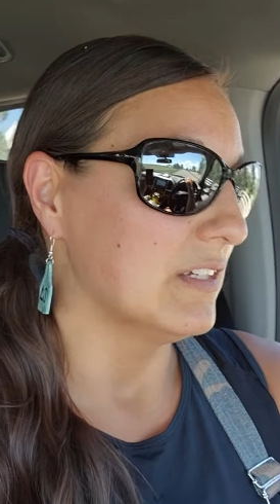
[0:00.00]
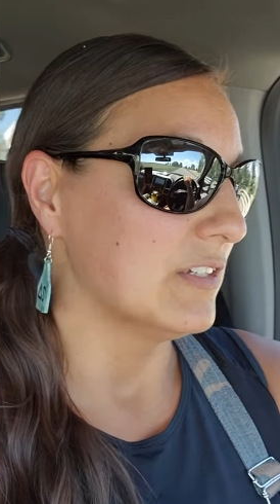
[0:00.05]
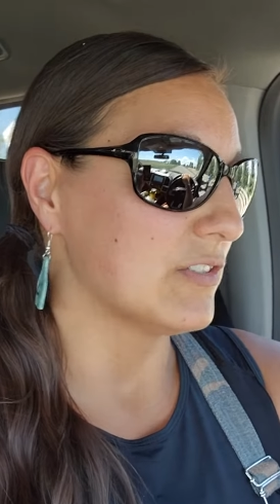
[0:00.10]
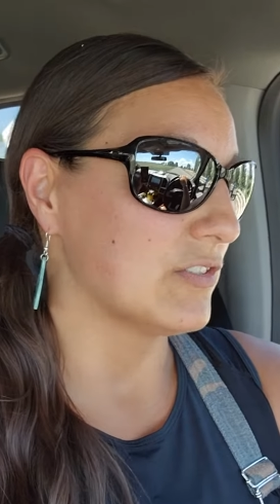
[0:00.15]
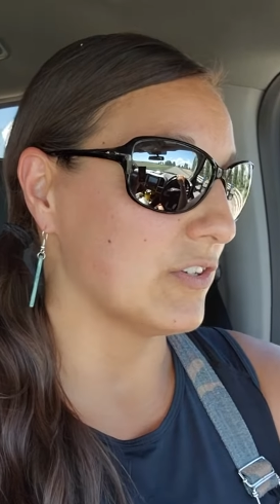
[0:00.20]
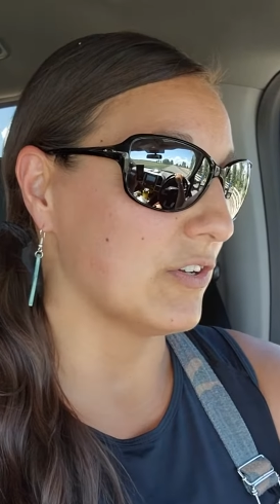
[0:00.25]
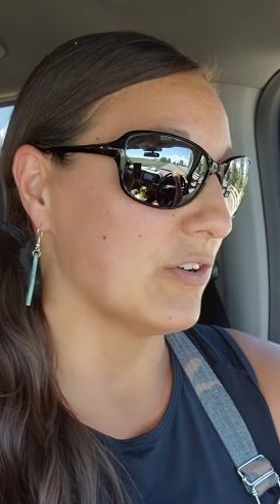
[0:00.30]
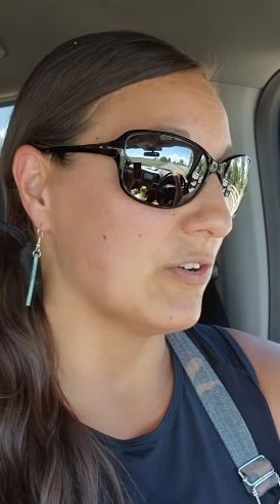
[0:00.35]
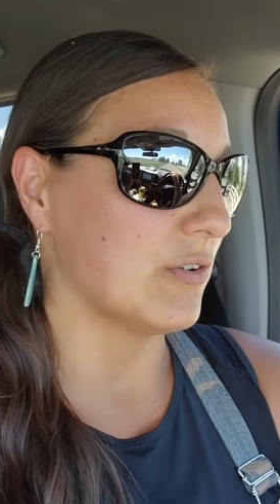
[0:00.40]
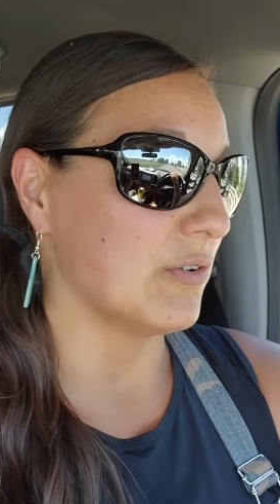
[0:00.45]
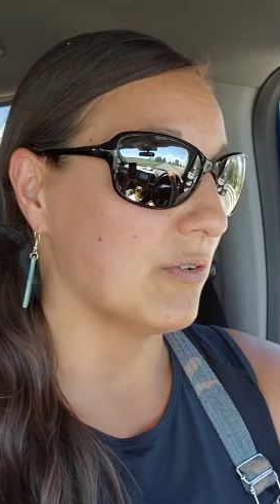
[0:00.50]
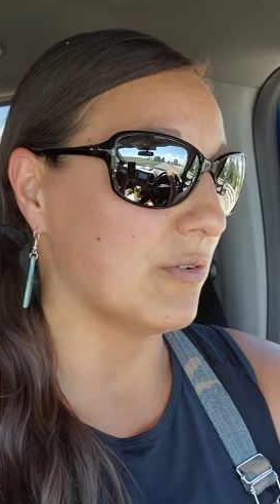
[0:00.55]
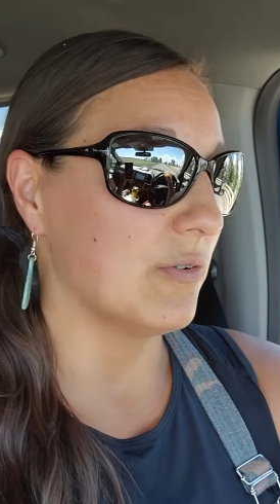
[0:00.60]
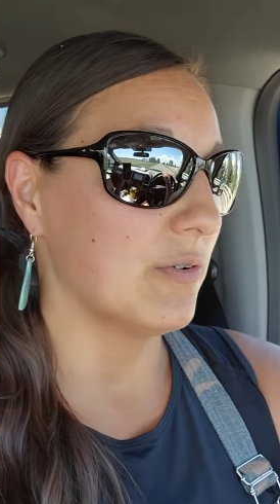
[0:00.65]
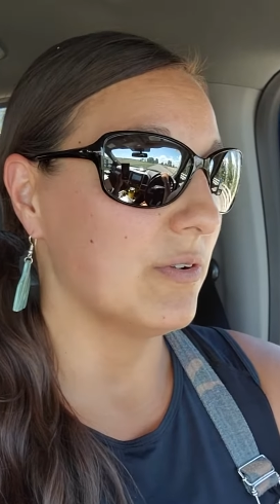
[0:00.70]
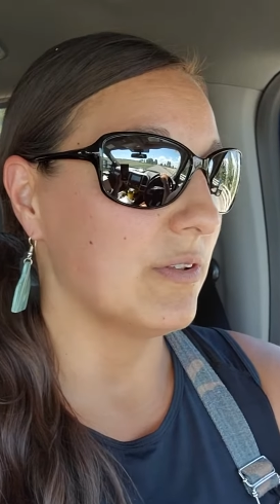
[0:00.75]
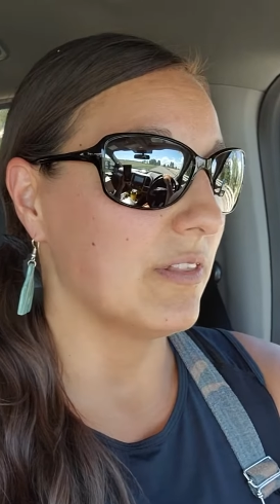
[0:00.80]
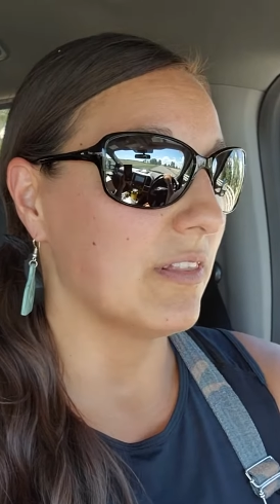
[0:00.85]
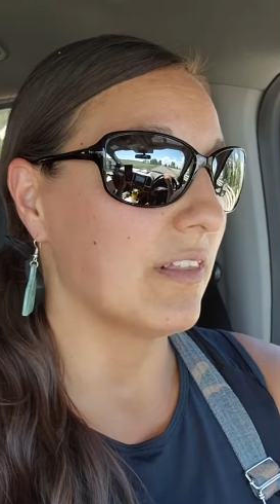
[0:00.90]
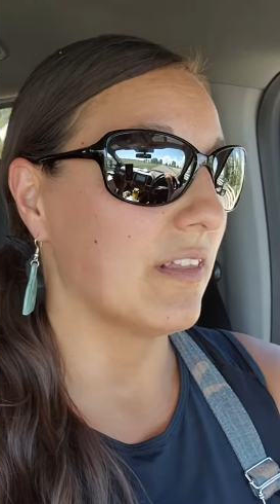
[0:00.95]
So
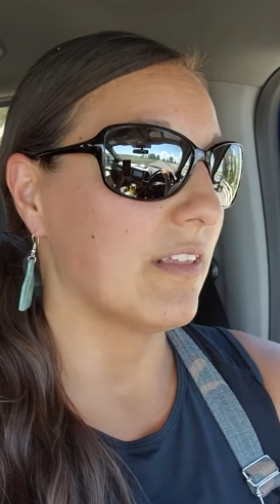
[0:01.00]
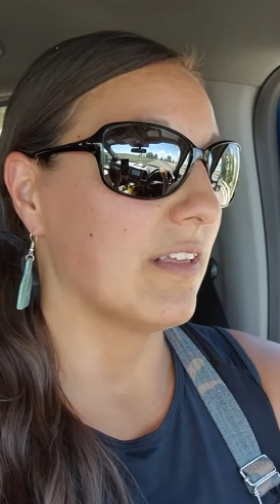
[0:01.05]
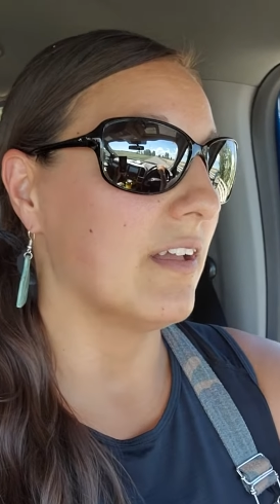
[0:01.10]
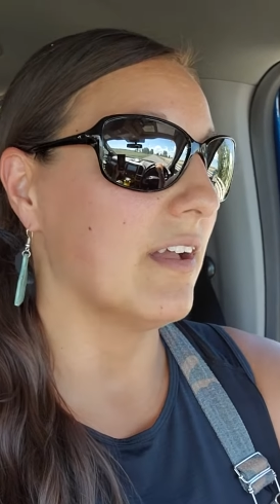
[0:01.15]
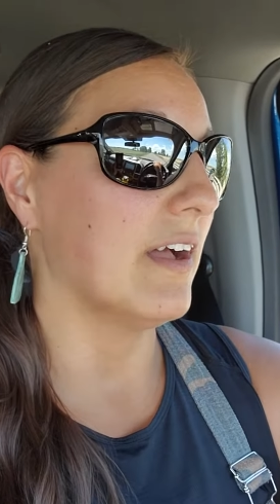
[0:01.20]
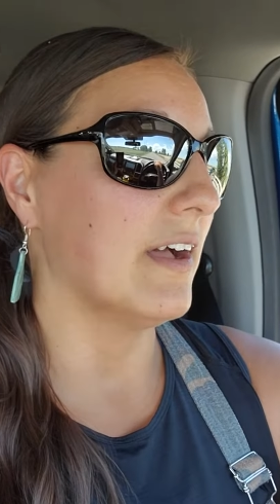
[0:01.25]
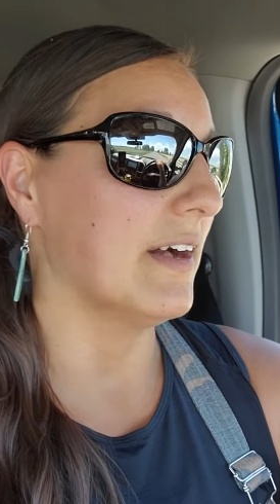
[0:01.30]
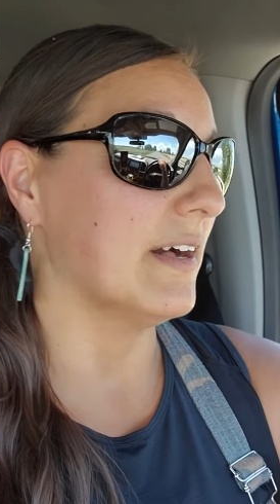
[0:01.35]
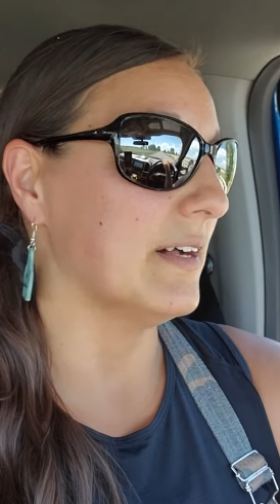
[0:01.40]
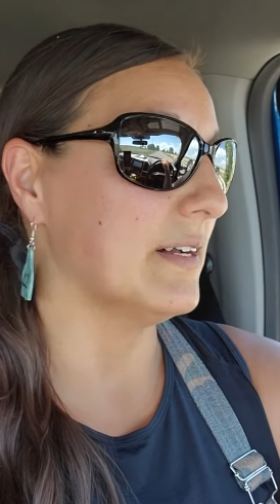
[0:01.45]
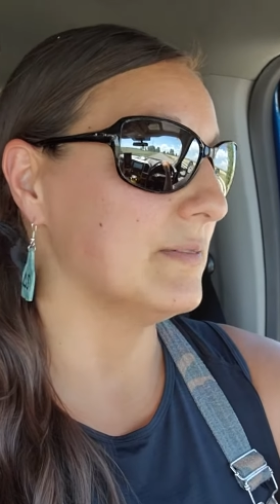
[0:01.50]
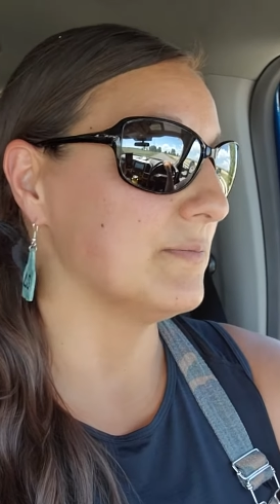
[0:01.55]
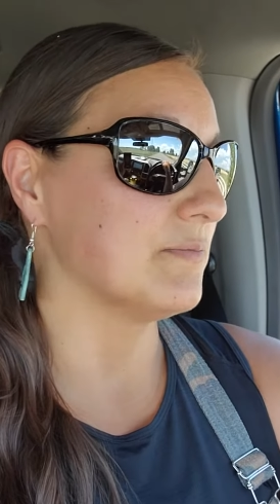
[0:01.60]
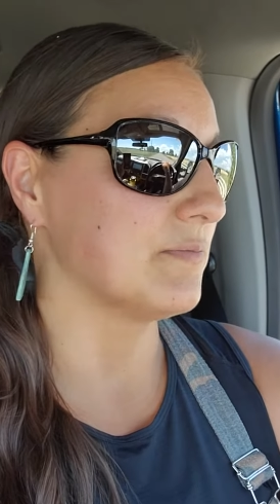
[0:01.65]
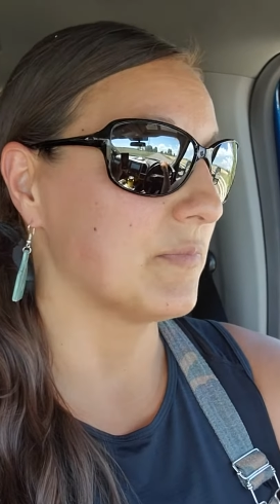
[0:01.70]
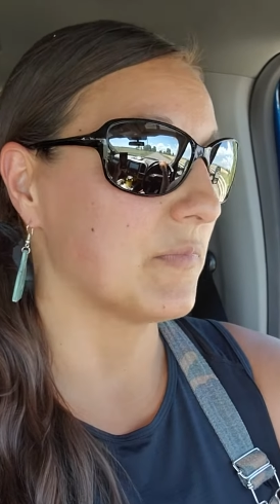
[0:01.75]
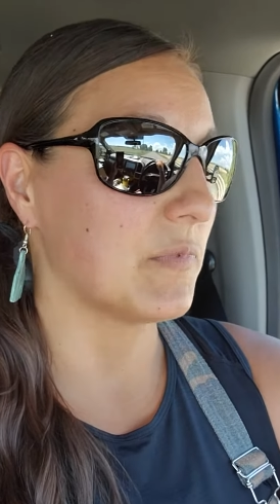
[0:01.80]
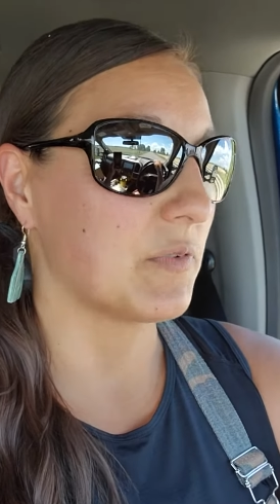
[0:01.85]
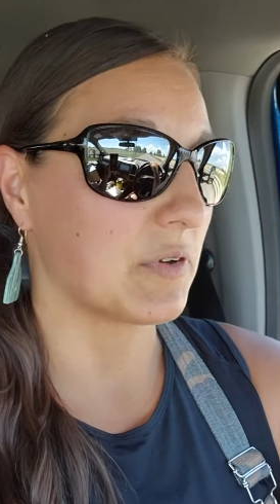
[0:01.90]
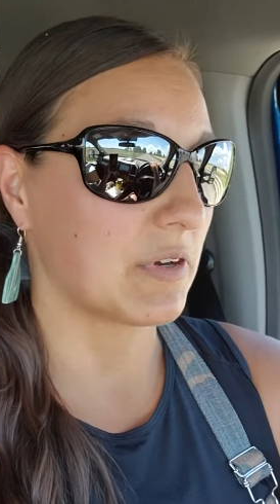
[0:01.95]
um,
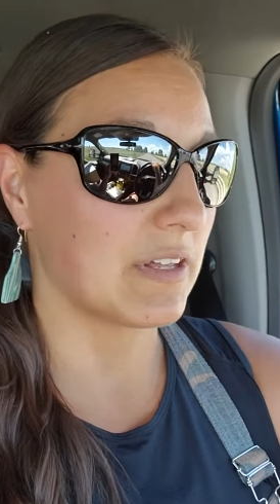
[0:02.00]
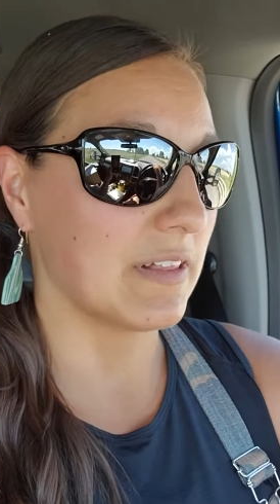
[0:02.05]
we're